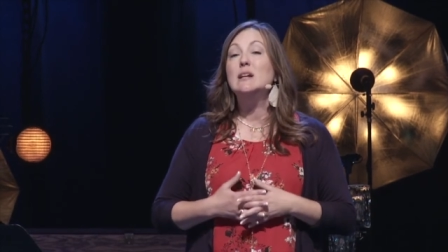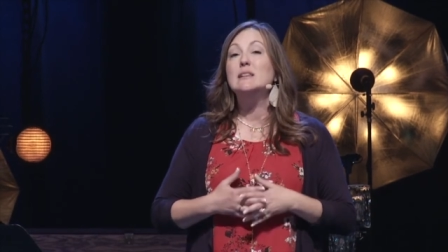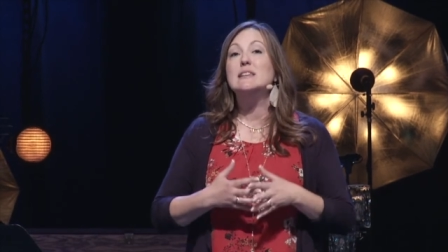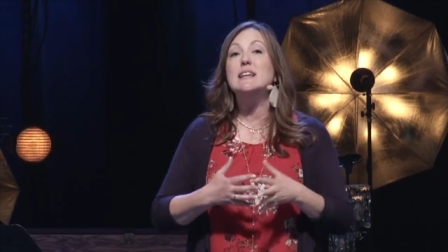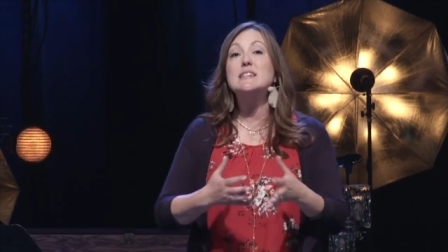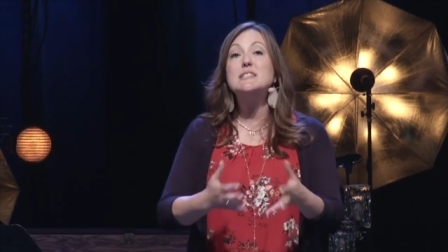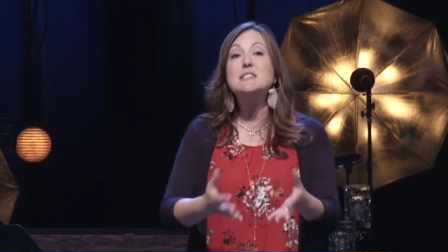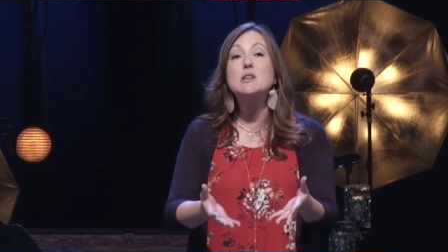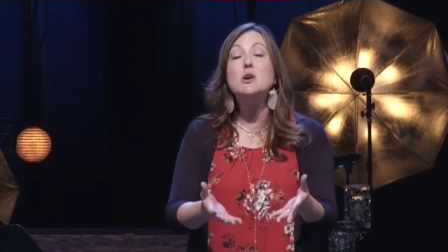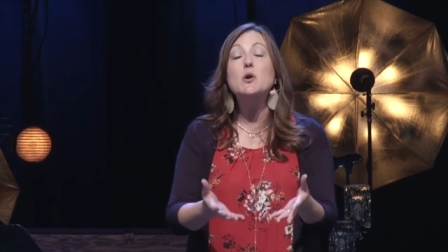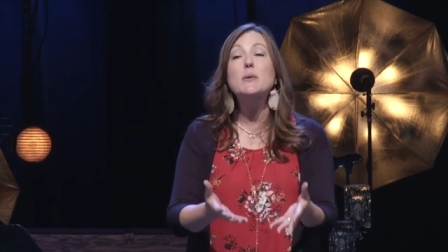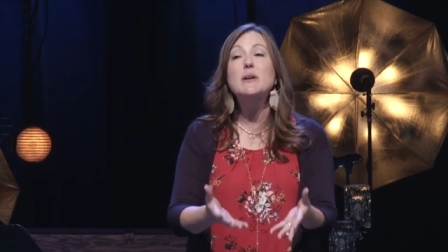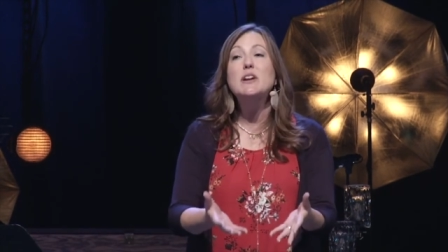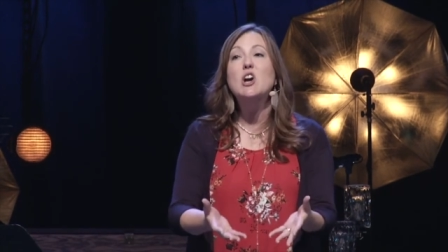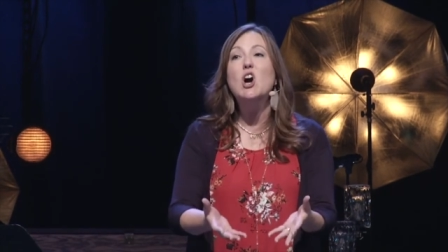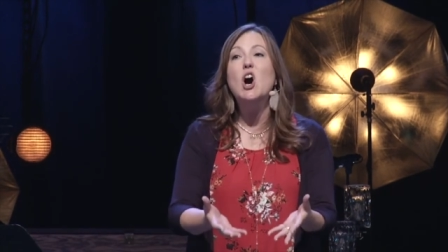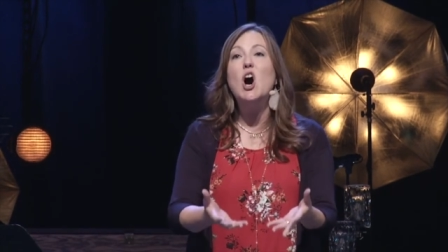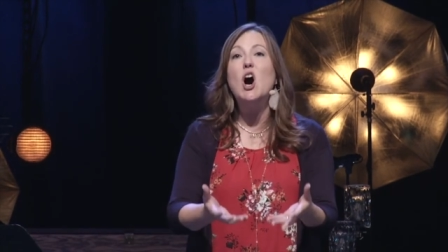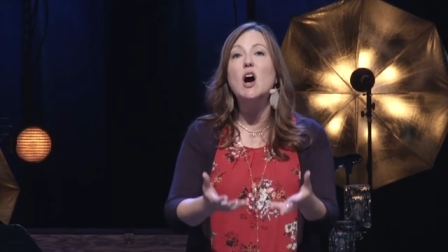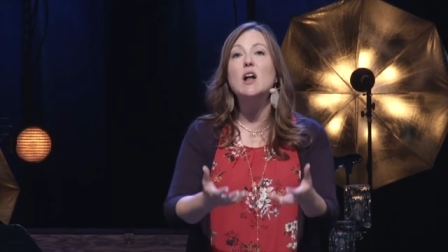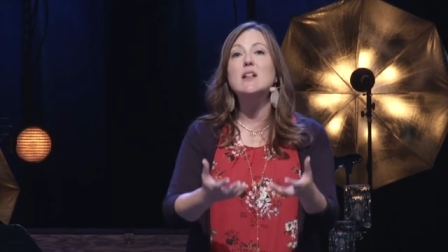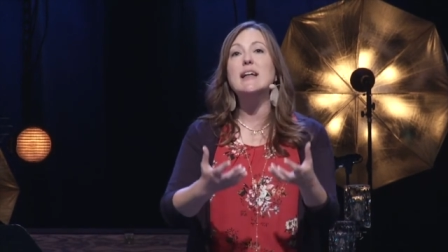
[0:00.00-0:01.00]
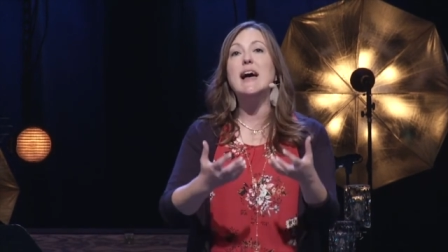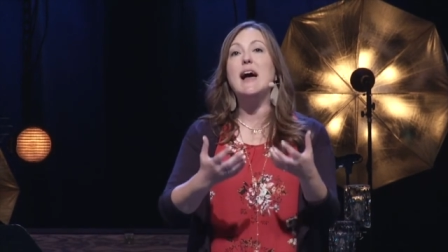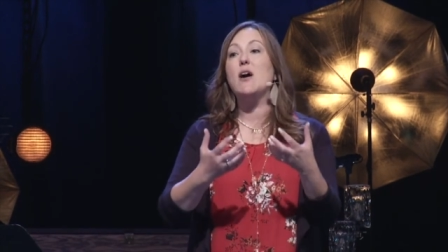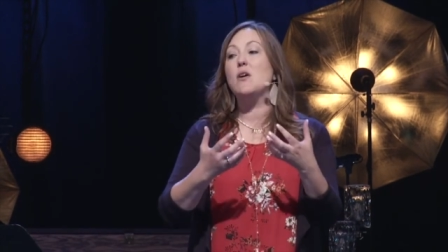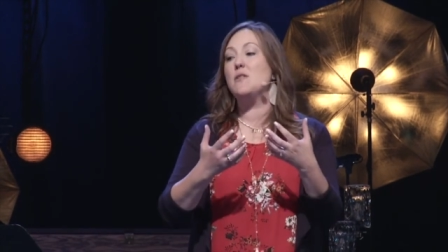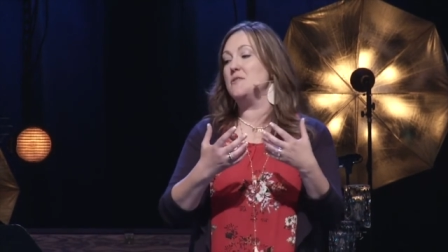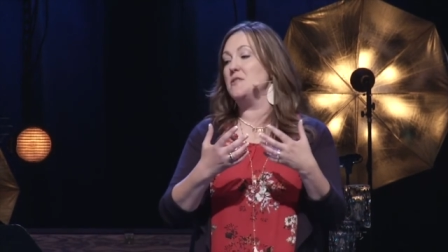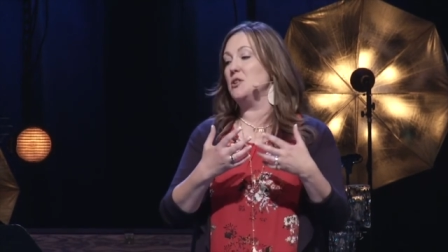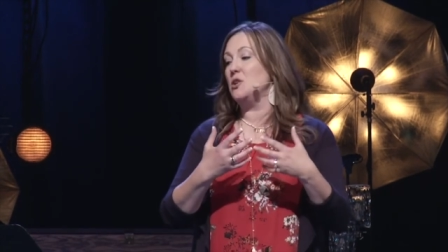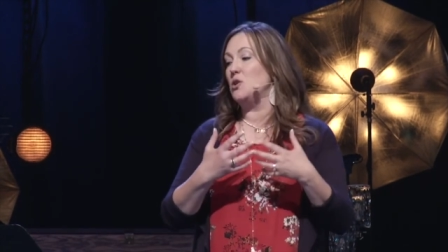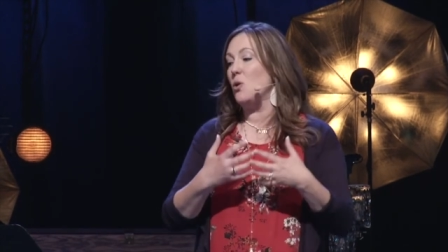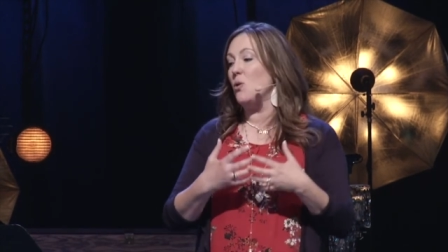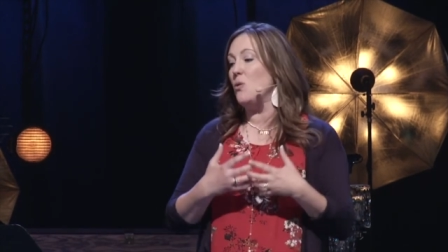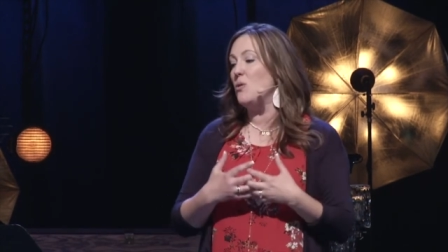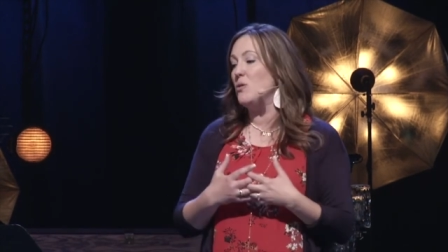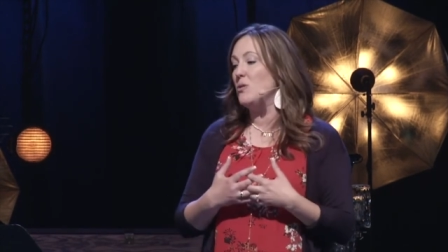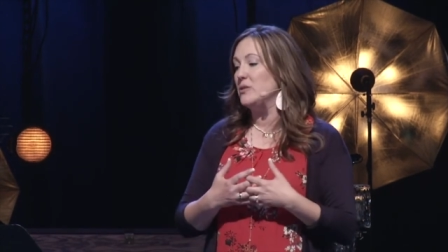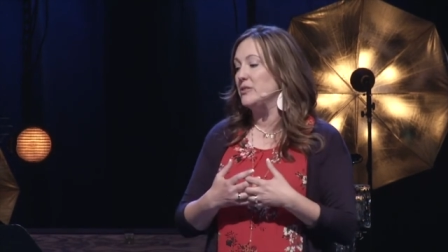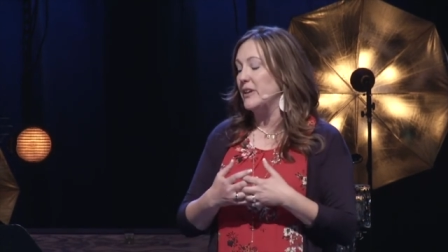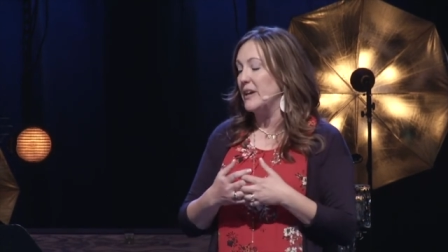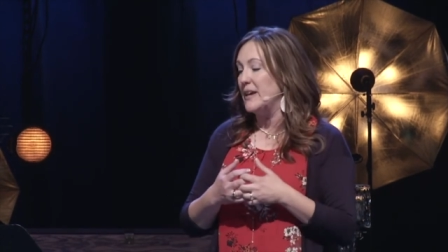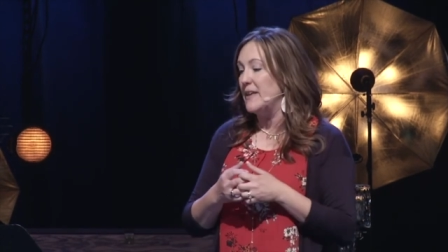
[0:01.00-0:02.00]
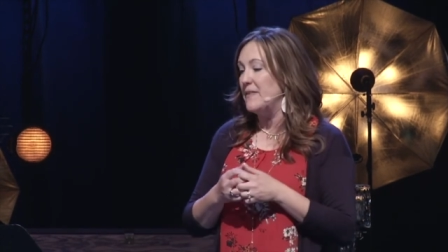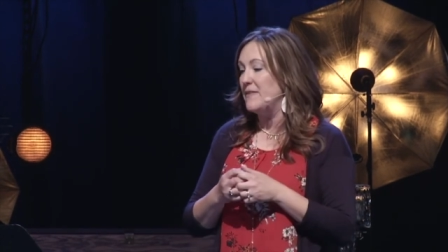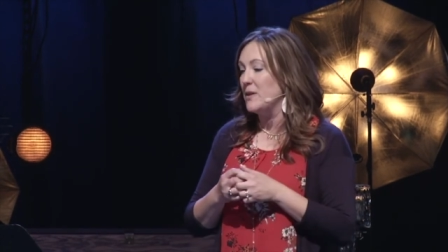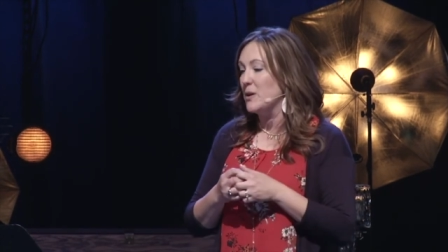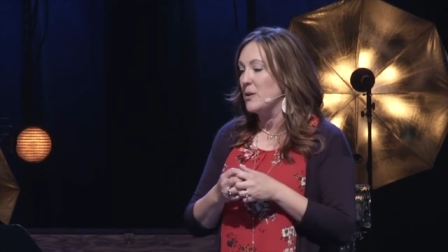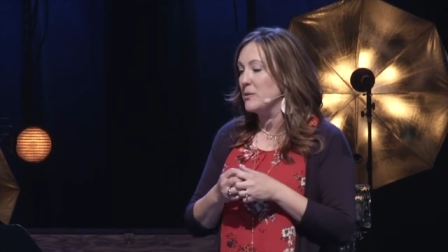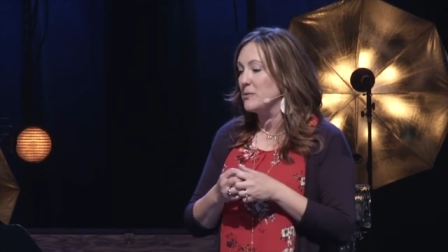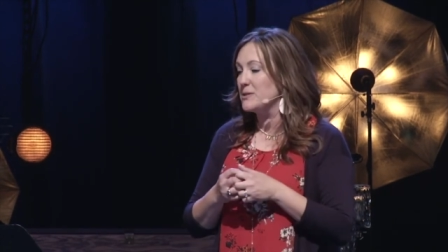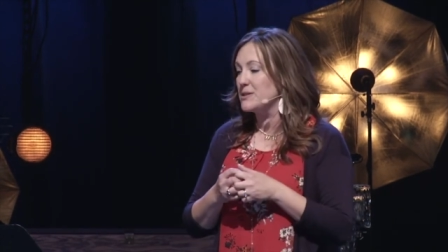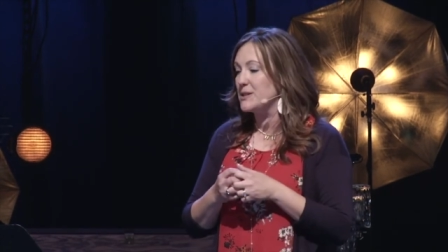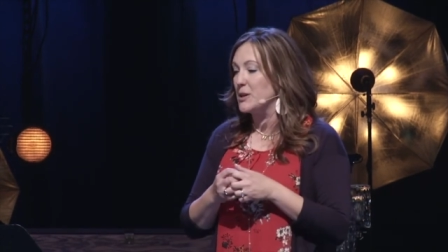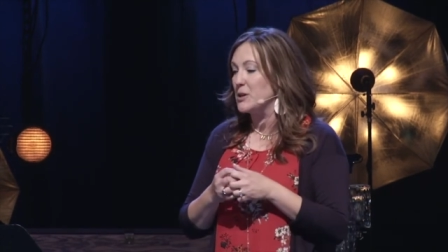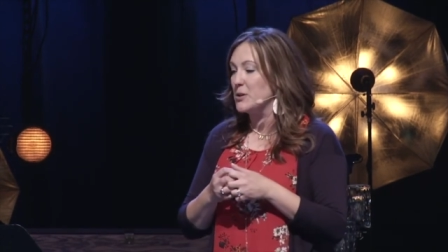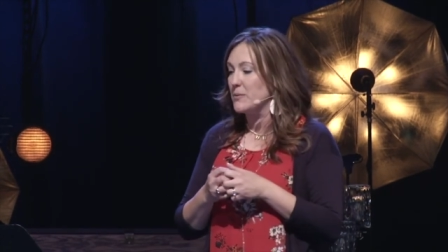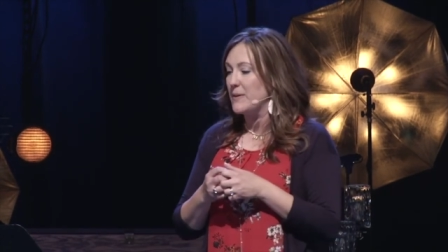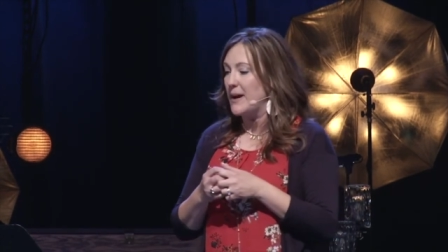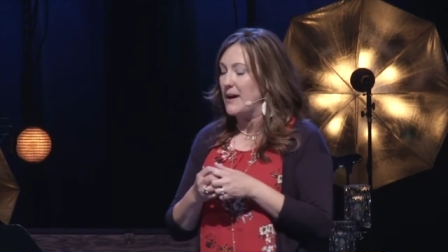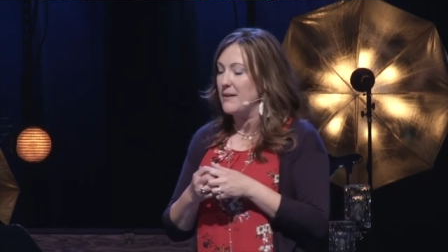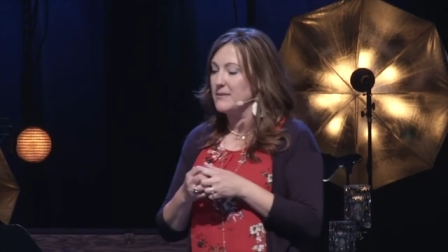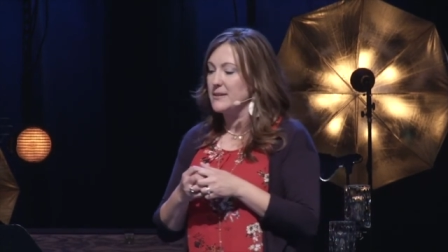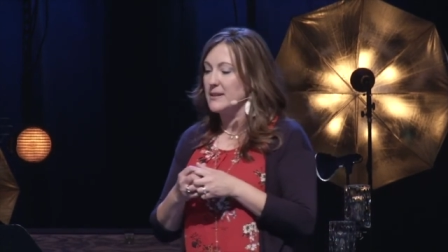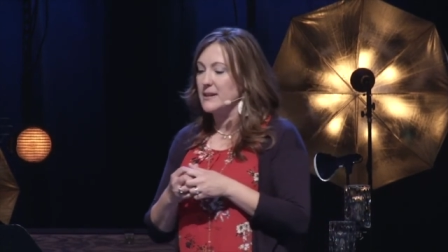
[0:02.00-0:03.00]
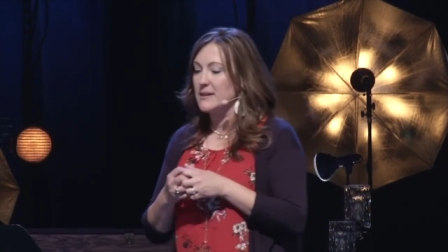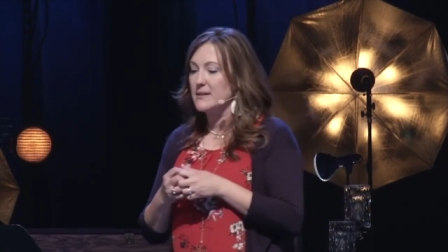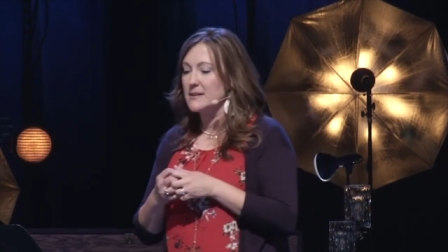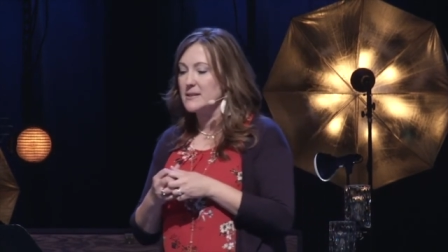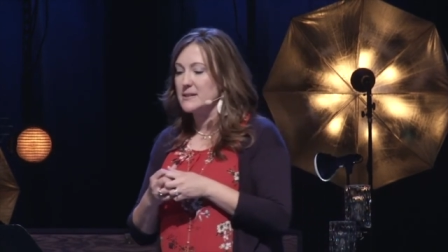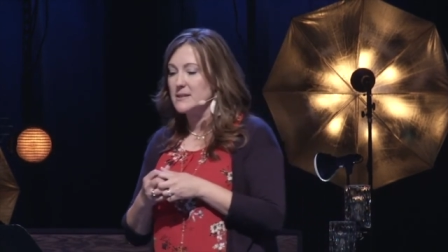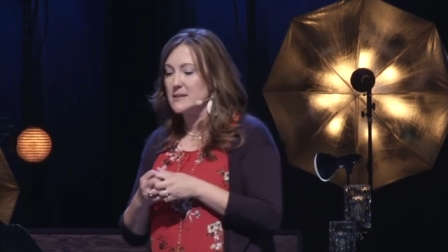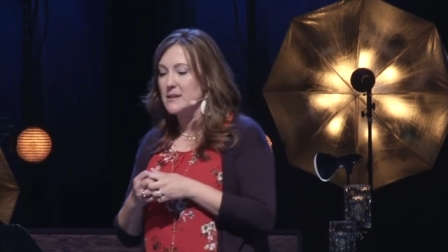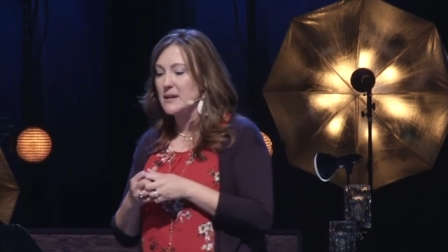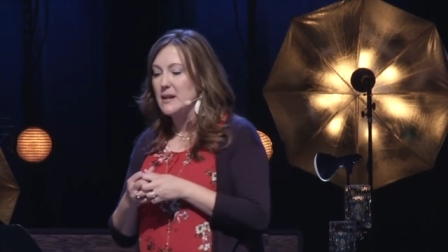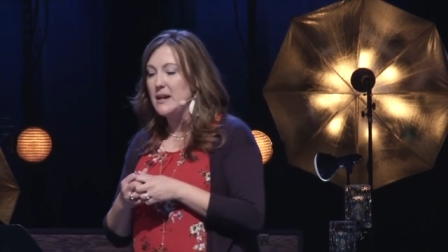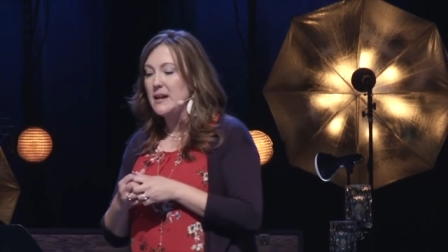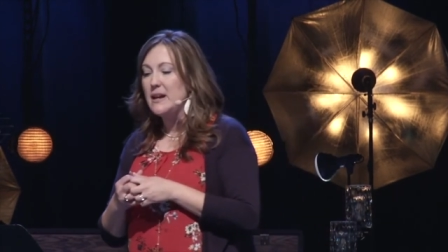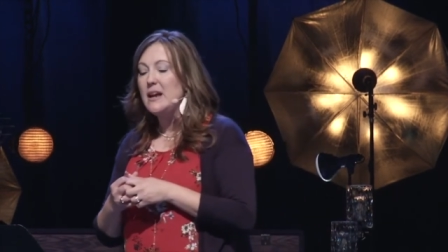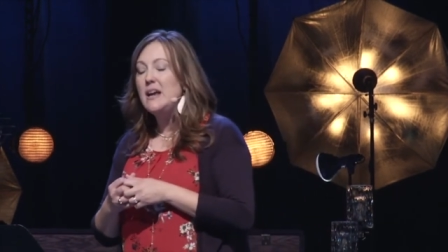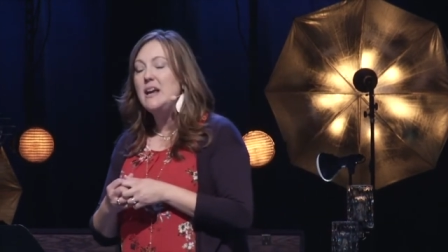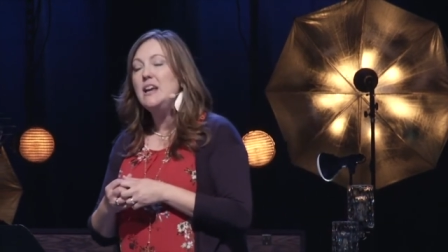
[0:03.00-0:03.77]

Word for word: Let's go and call out the gold in those around us.